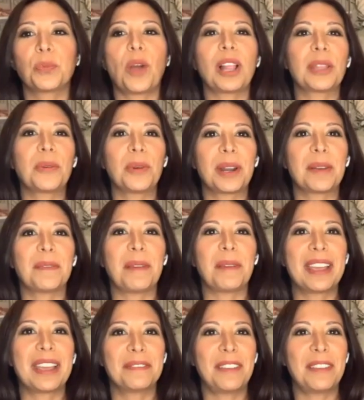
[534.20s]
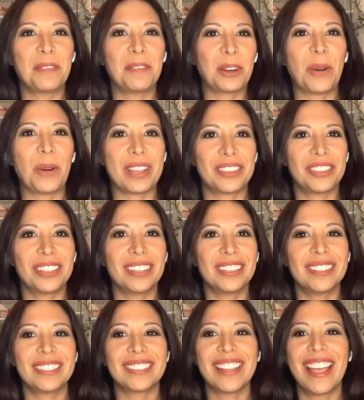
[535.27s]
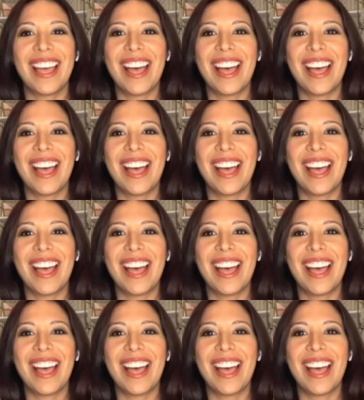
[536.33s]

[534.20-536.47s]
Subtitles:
probably one of my favorite questions.